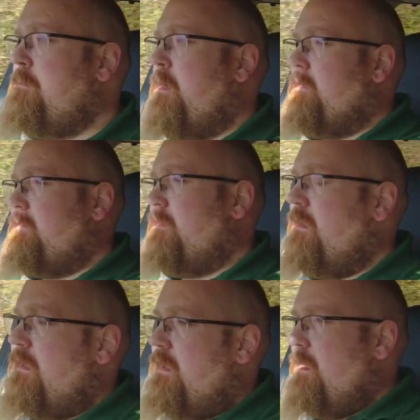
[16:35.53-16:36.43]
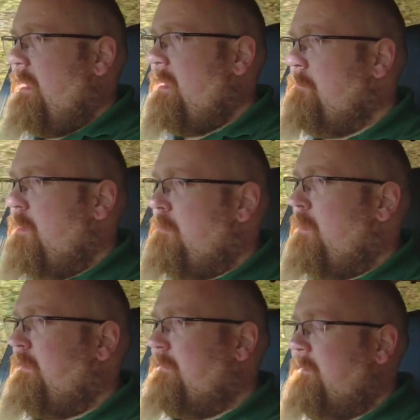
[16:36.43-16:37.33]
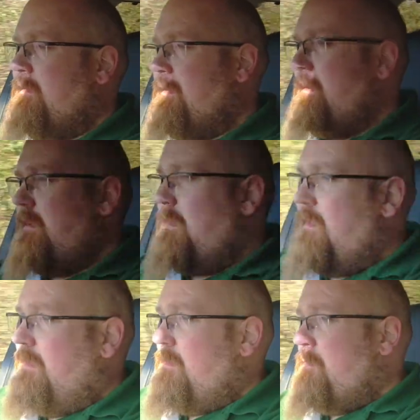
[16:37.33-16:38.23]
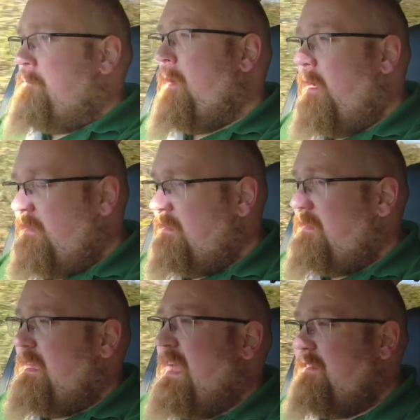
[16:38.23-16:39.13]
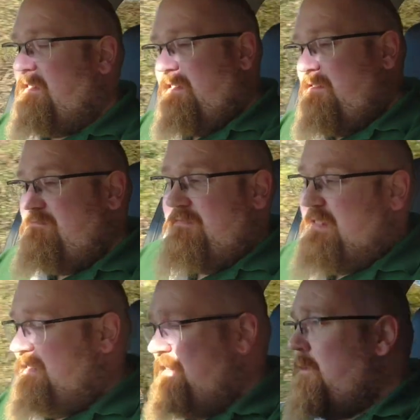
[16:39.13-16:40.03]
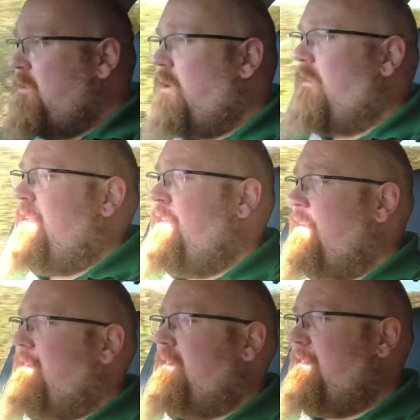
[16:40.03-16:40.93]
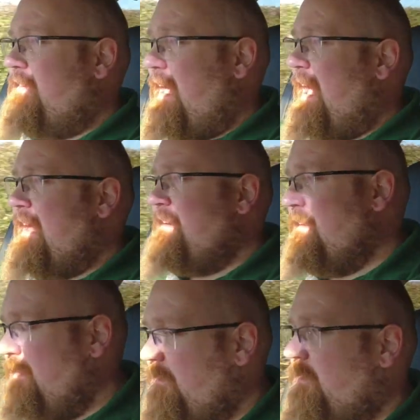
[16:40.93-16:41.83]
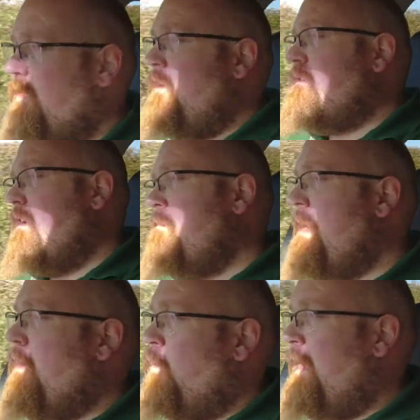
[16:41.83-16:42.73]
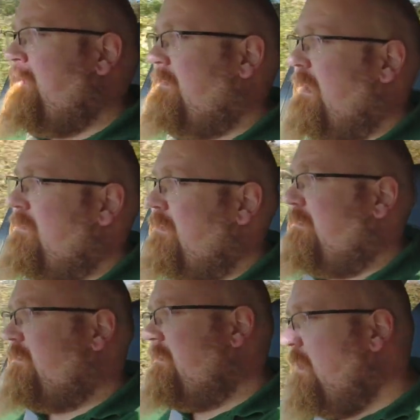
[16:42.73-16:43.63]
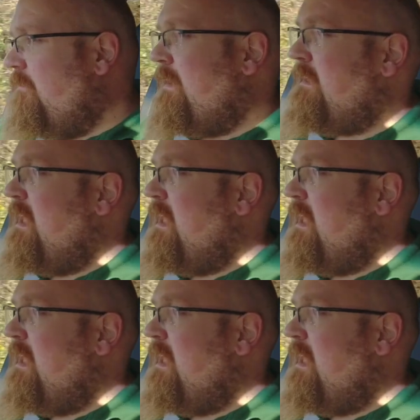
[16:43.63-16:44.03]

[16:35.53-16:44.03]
bus in my mind. But it's still got the nice set of handling. There's a good amount of weight in the steering.